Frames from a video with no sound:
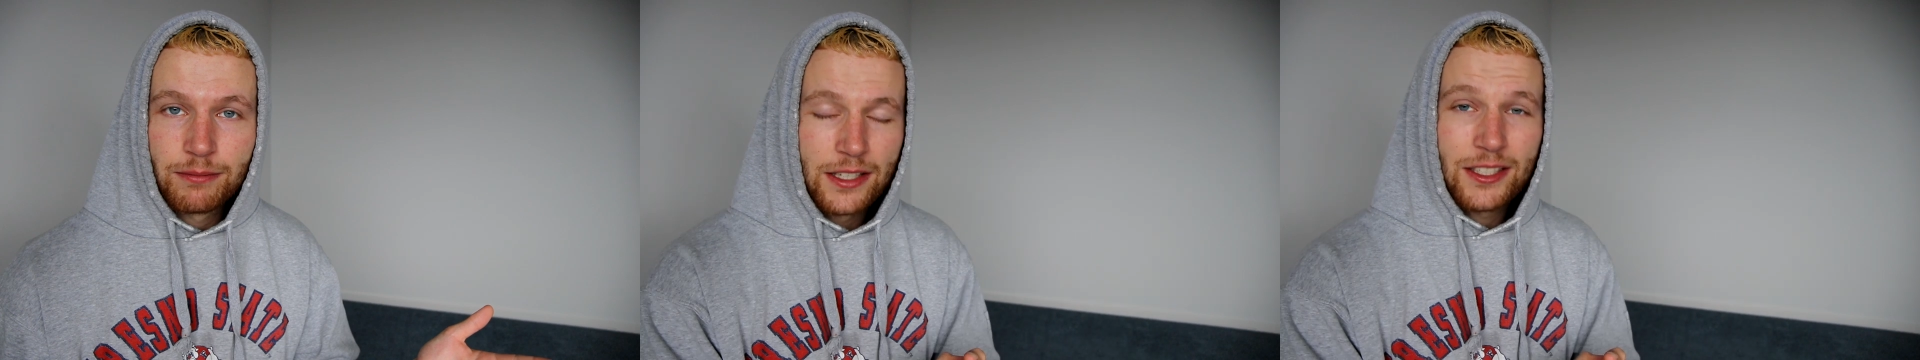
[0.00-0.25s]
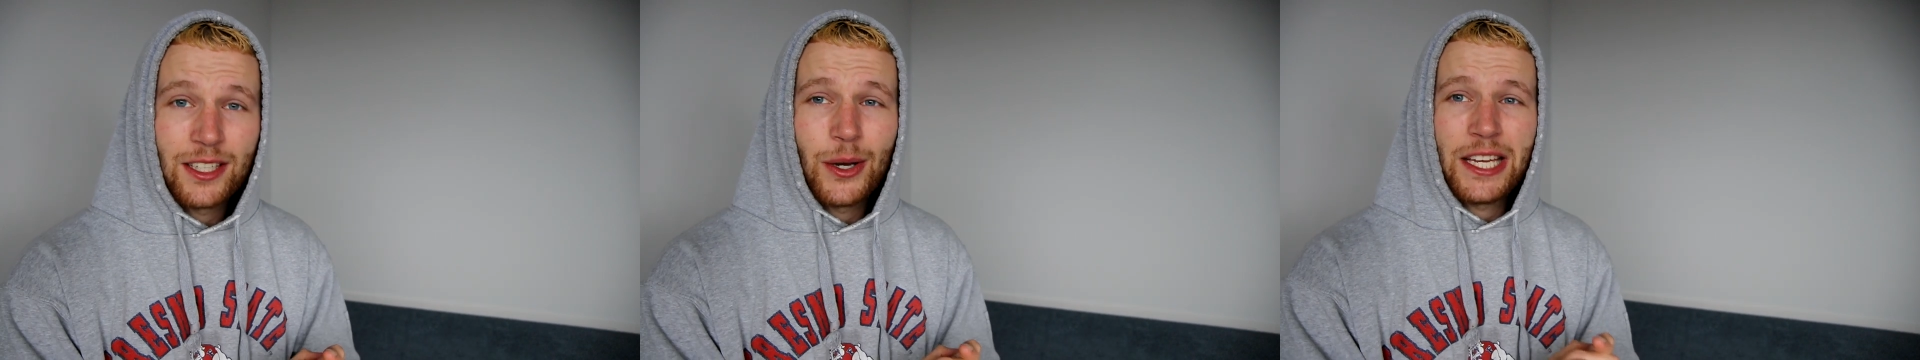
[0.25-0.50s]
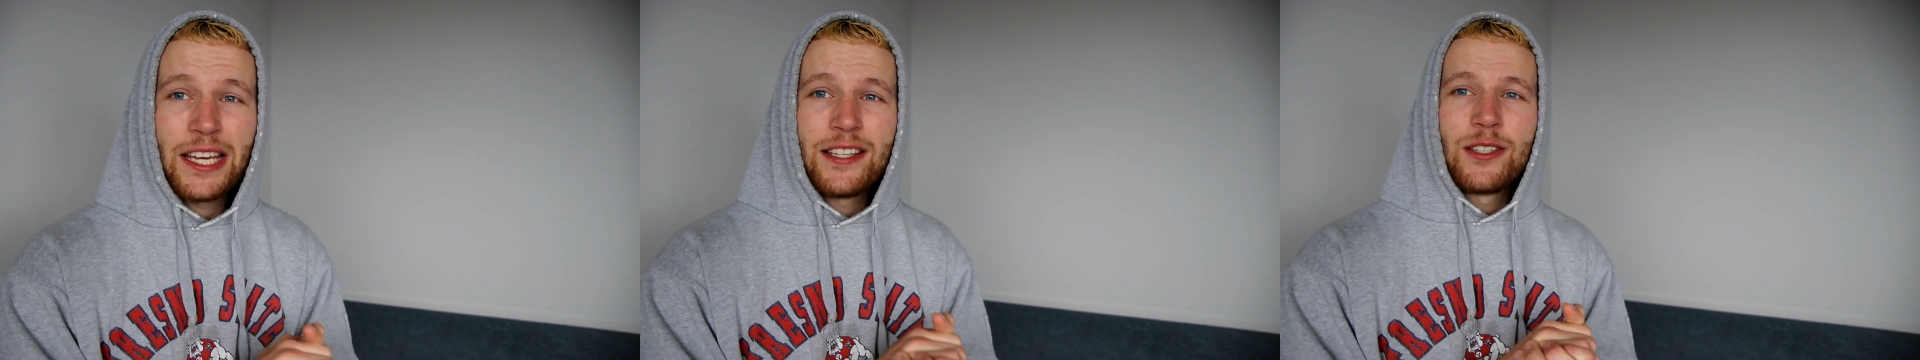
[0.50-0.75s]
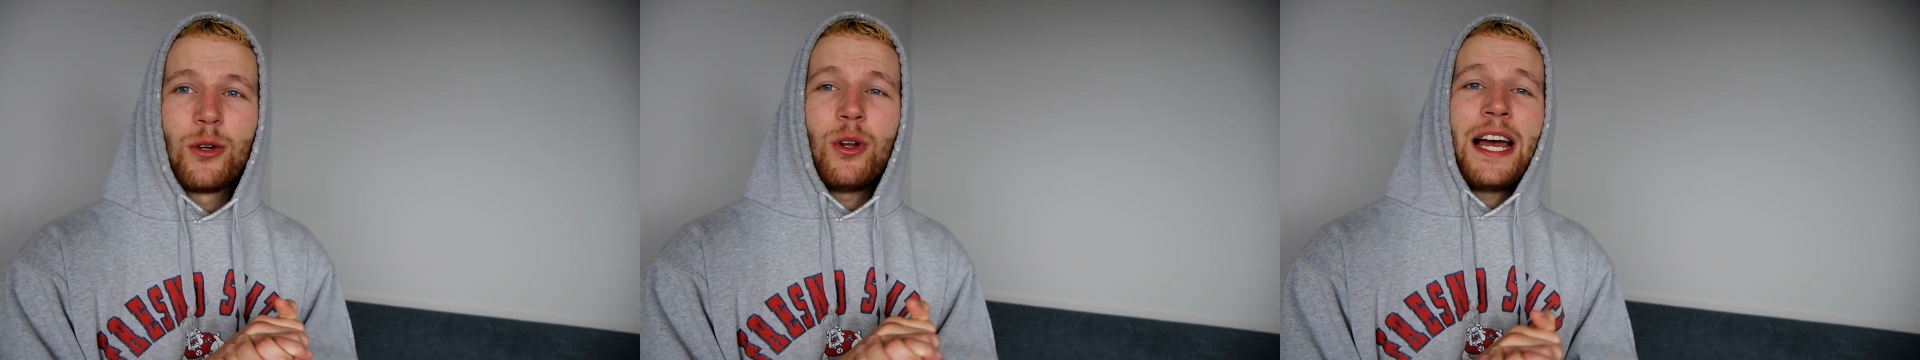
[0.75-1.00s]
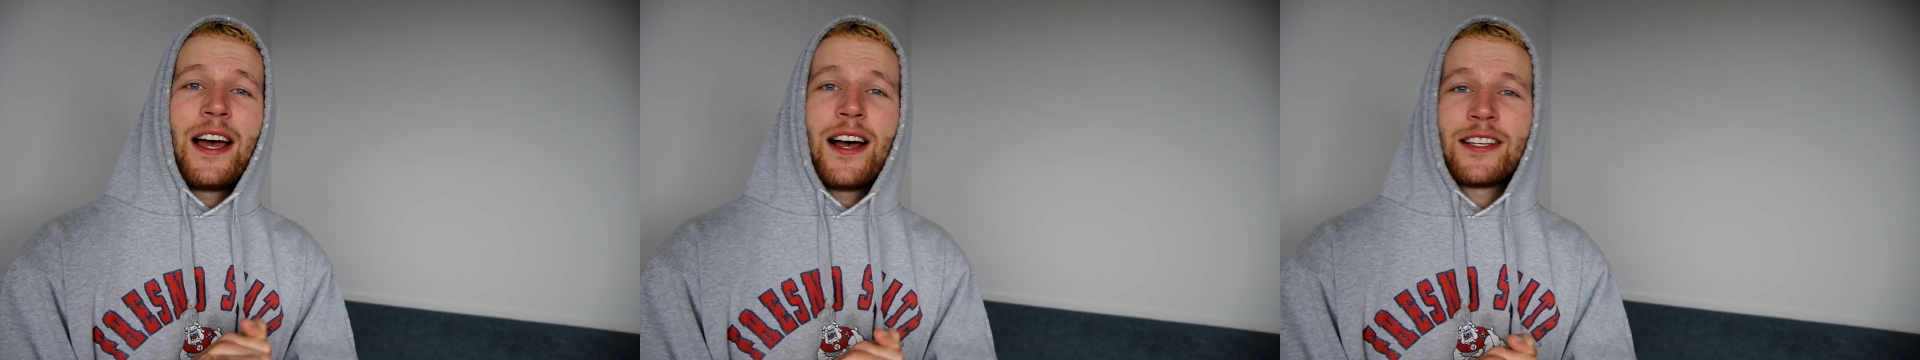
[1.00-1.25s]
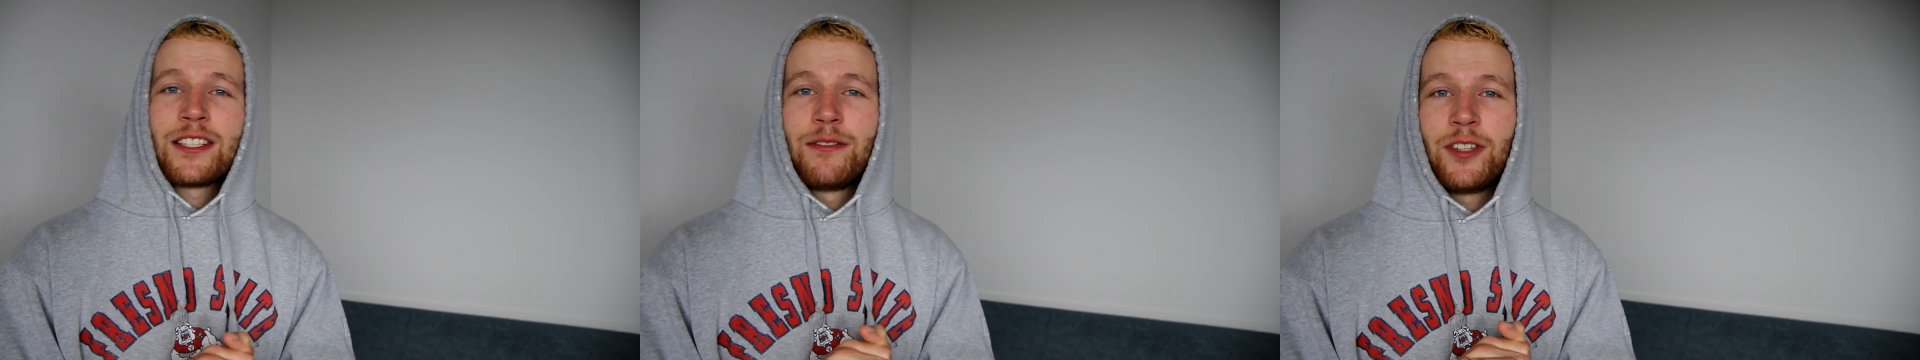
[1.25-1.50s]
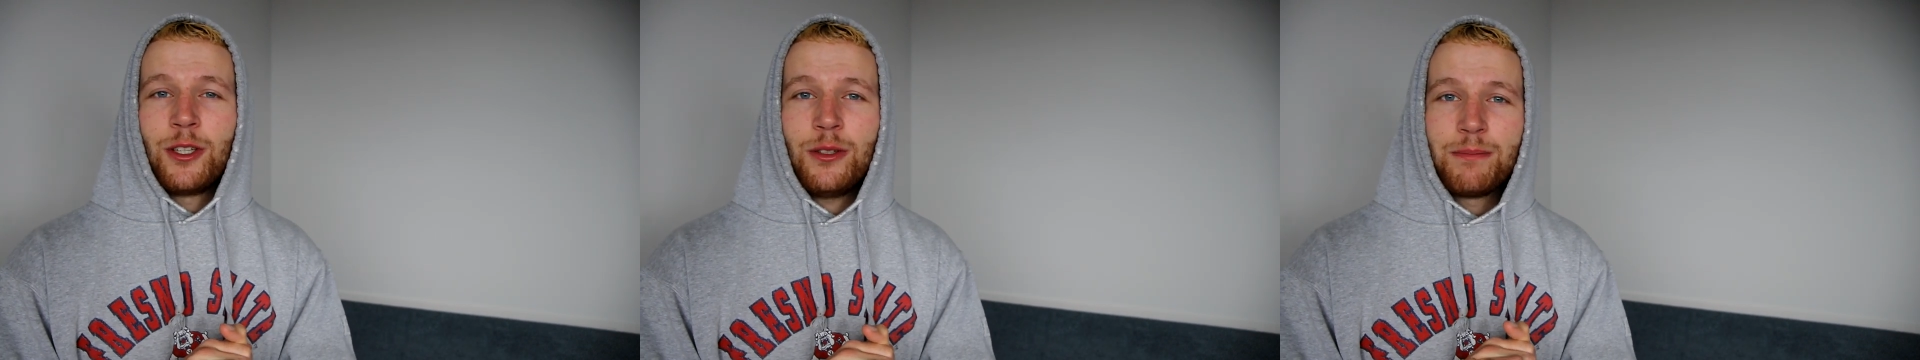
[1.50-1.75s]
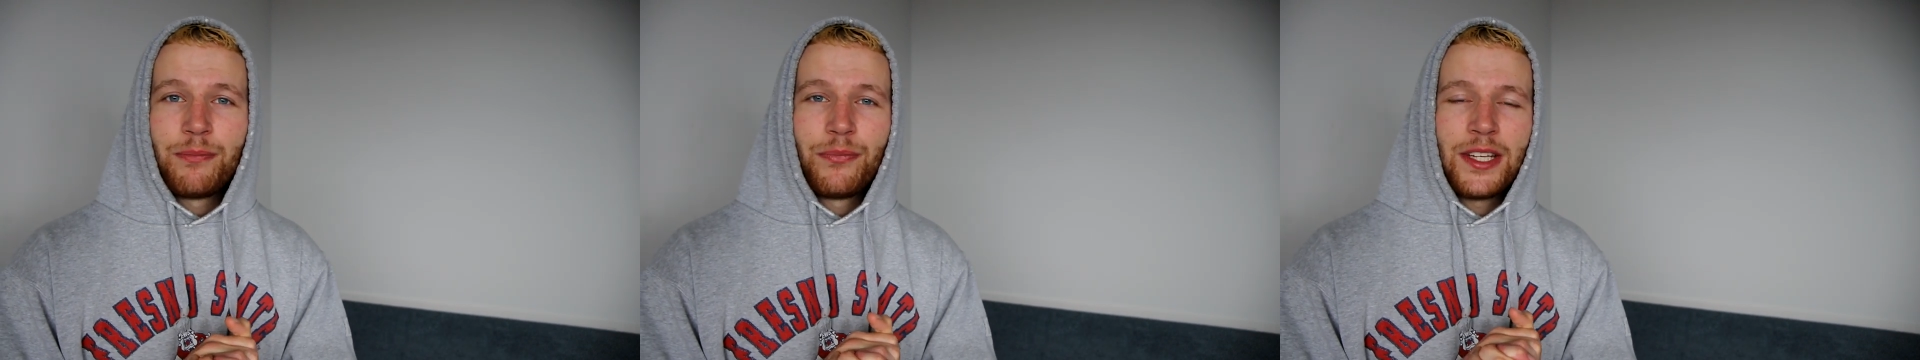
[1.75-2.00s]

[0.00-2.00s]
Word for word: So I guess all I ask of you